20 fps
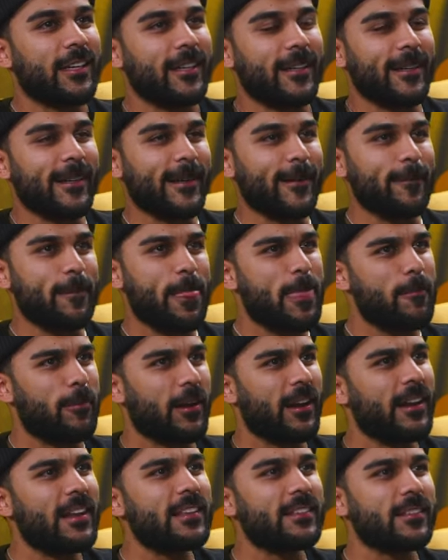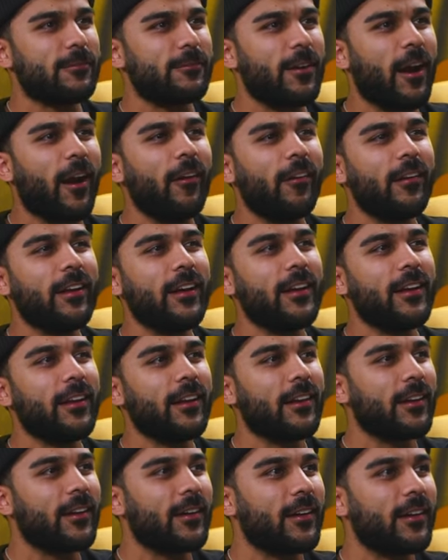Um, but it is a very
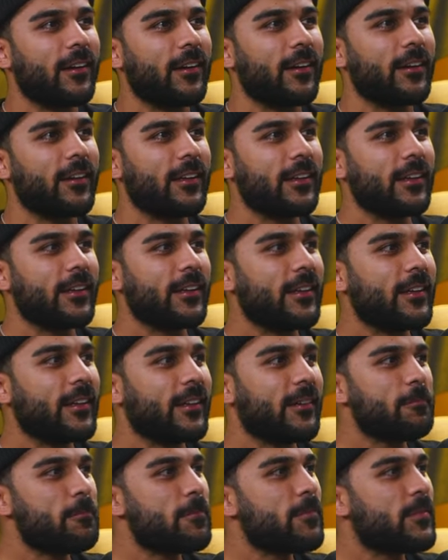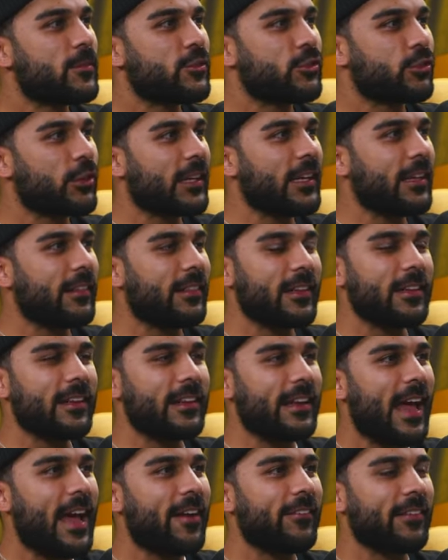uh, tricky thing to
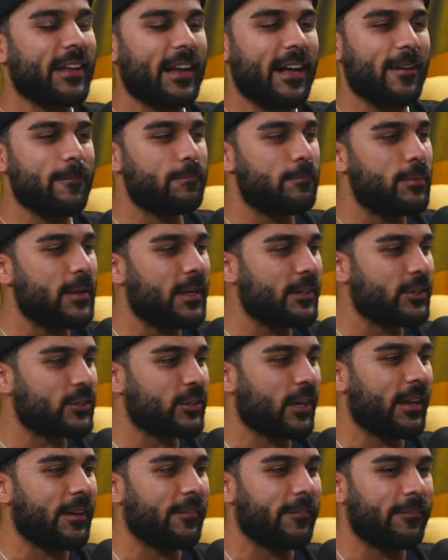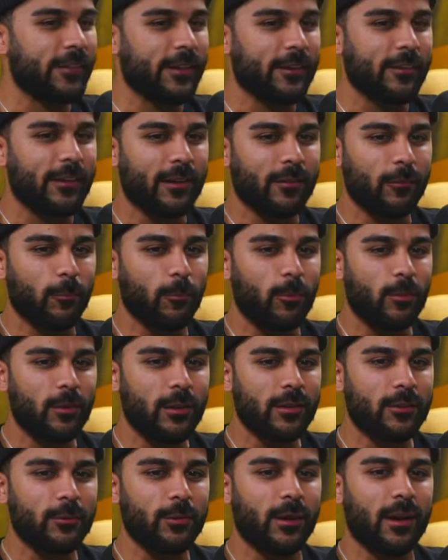navigate. I've been trying to figure out
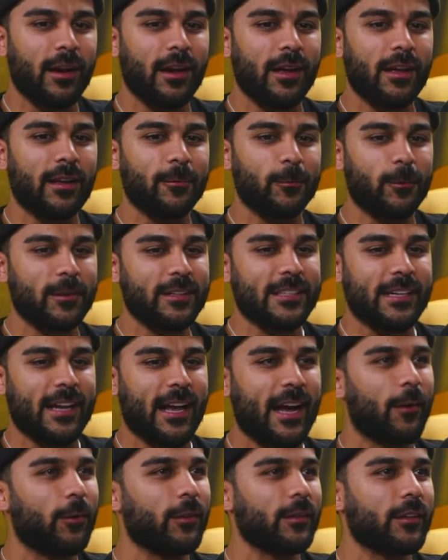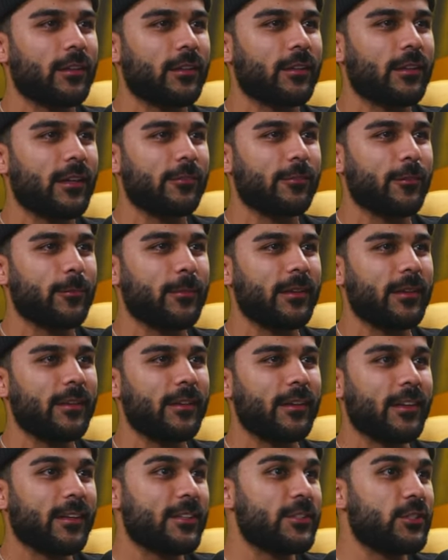what do I, what does an hour look like for me?
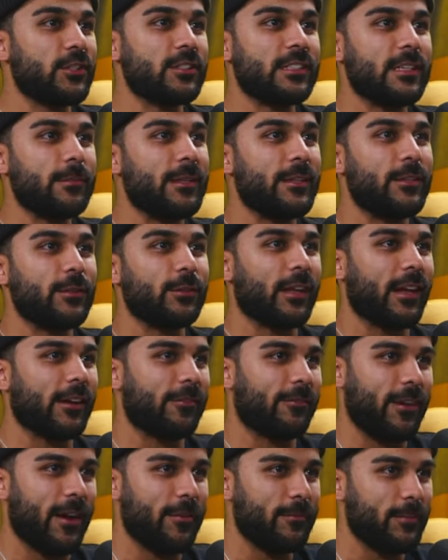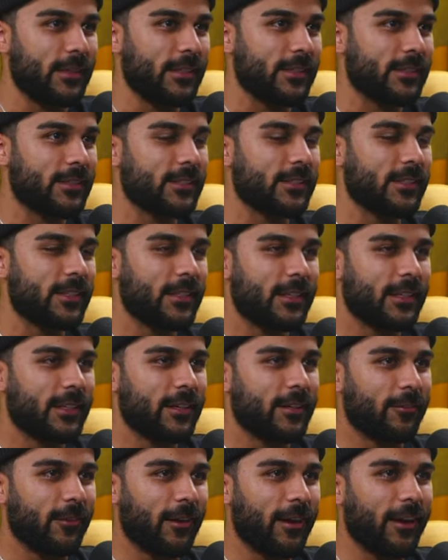Because you see me do like five minutes,
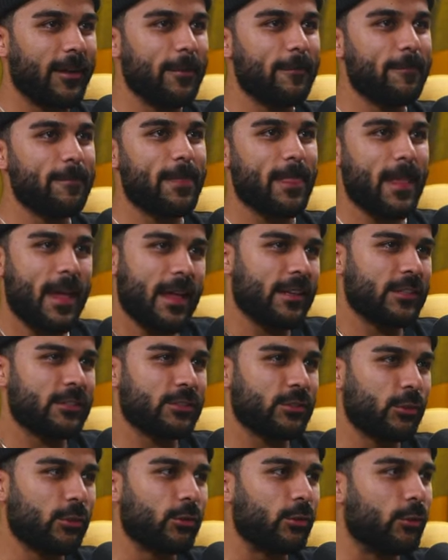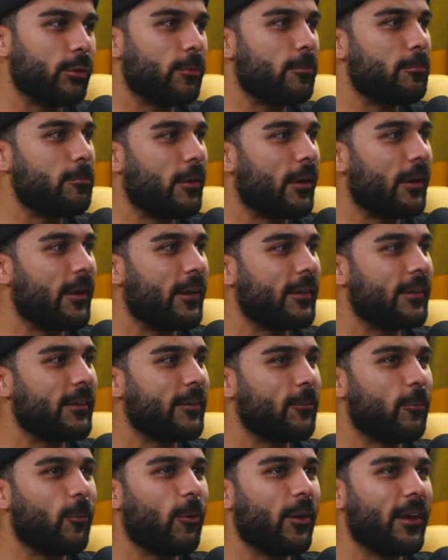right? And it's cool, but and it's
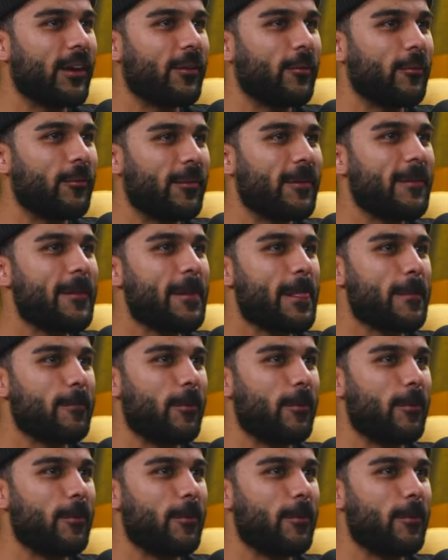growing what, fast.